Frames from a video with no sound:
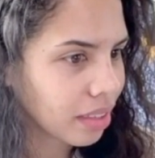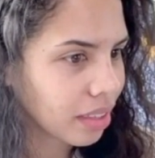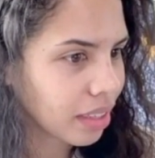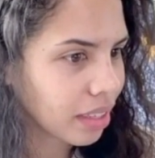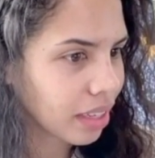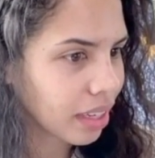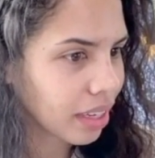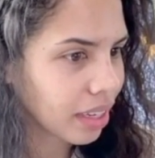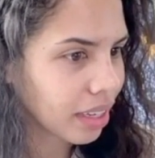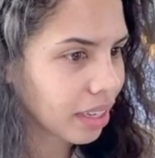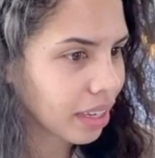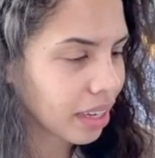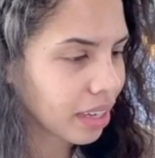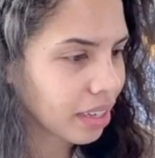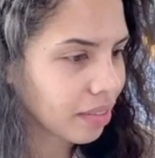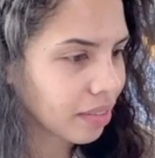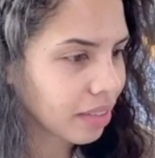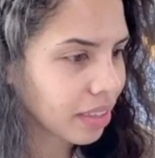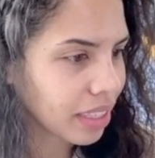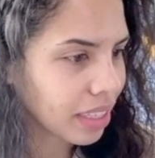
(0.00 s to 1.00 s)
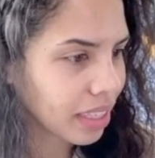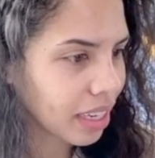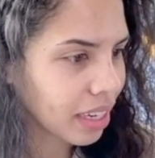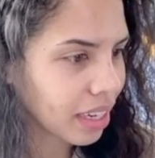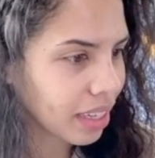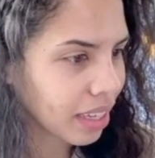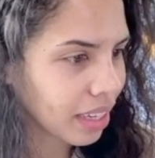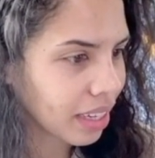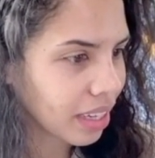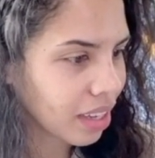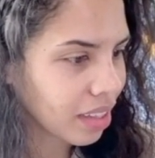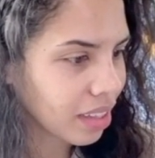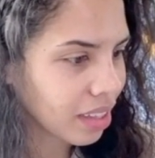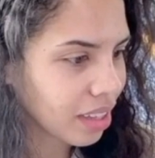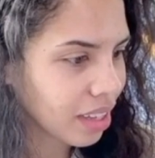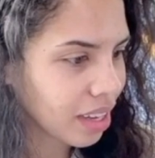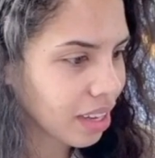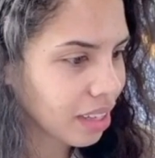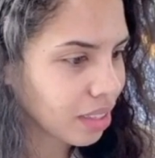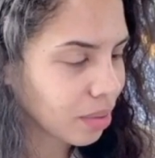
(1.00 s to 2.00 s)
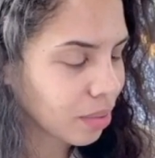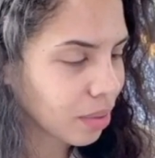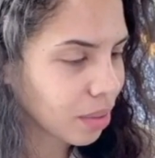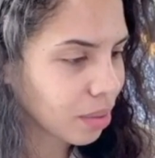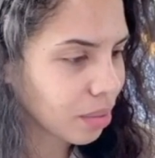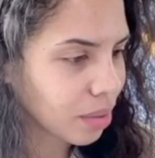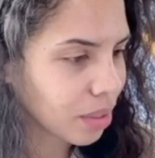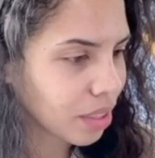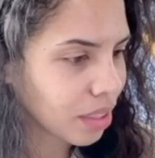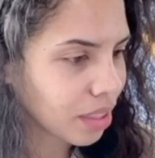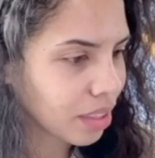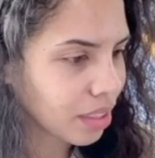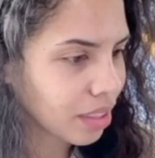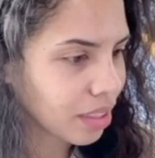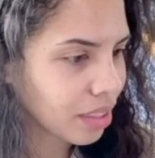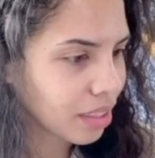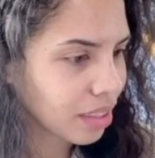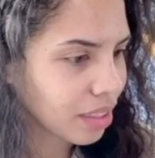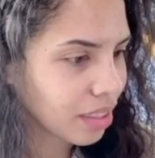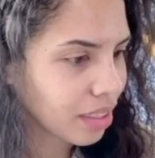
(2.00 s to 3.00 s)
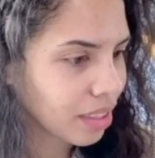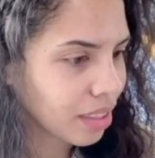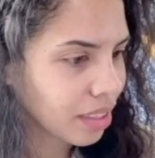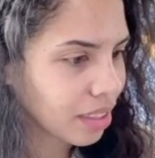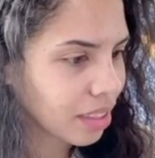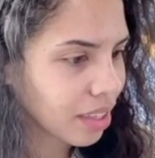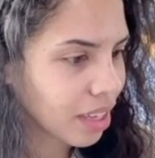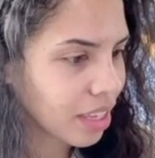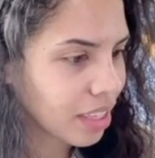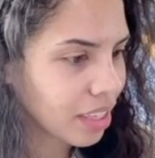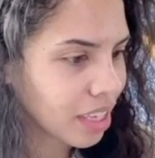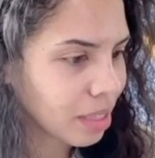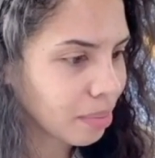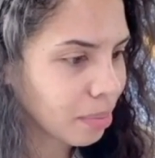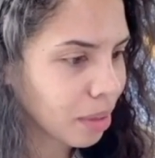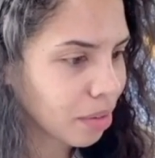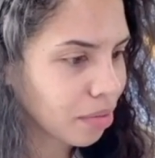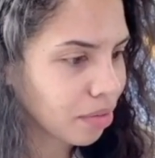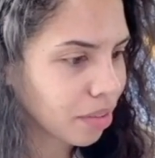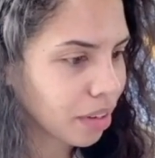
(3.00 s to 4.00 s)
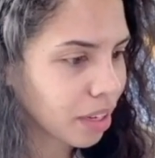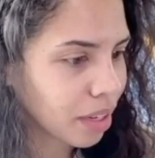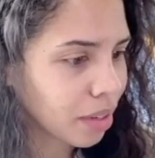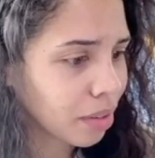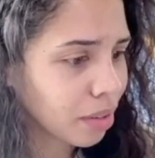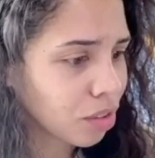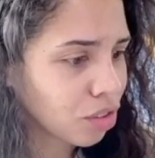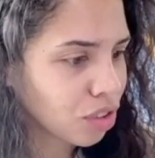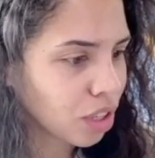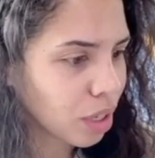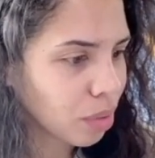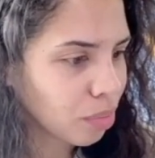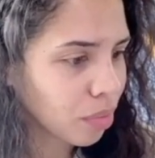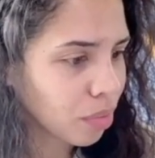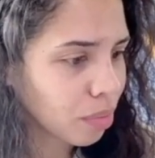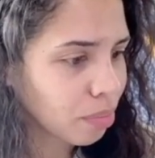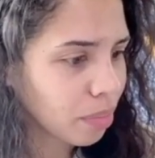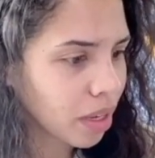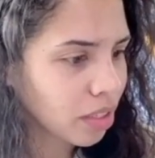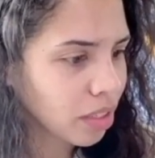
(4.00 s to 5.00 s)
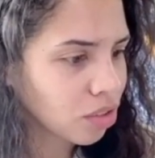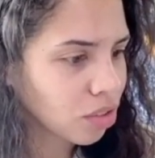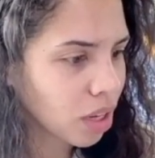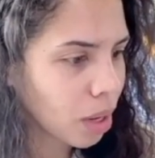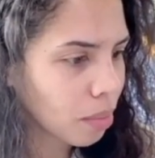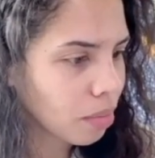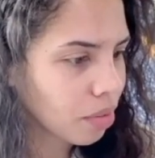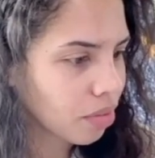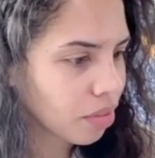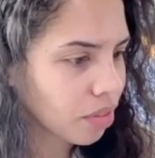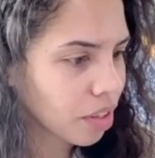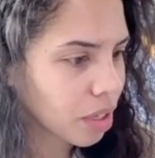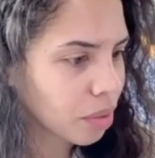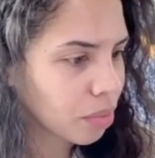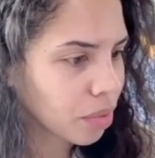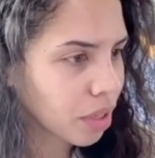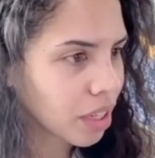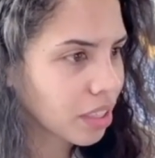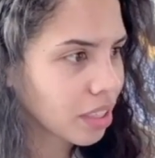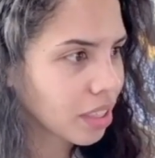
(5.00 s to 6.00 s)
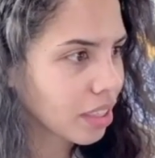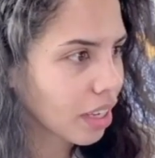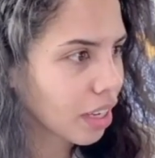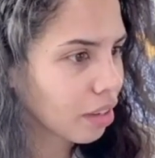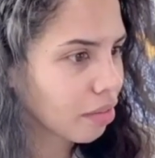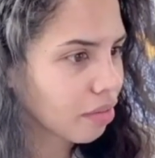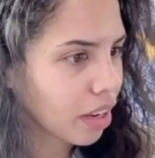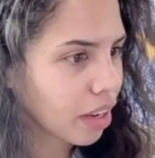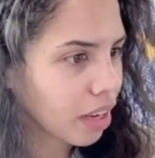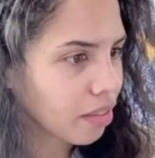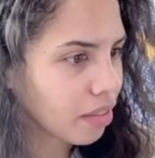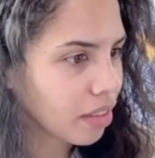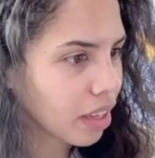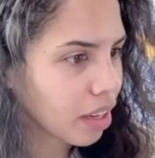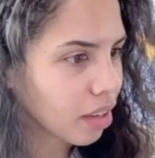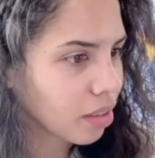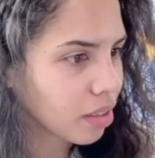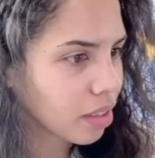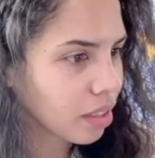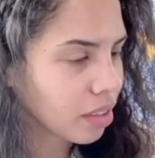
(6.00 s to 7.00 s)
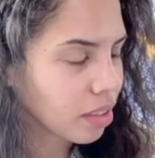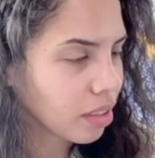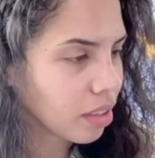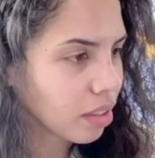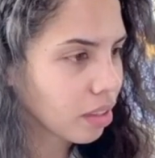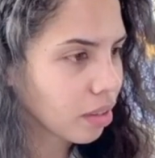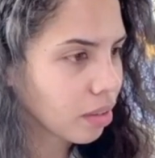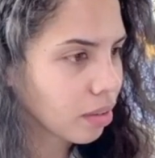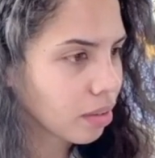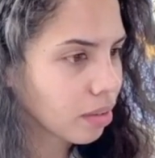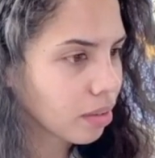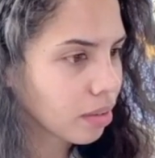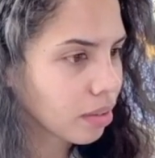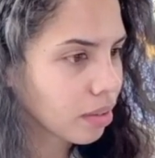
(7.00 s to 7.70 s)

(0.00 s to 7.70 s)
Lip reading: Yeah, it kind of is. Kind of like how the last one was. It says my dropped frame rates is like 5,000, so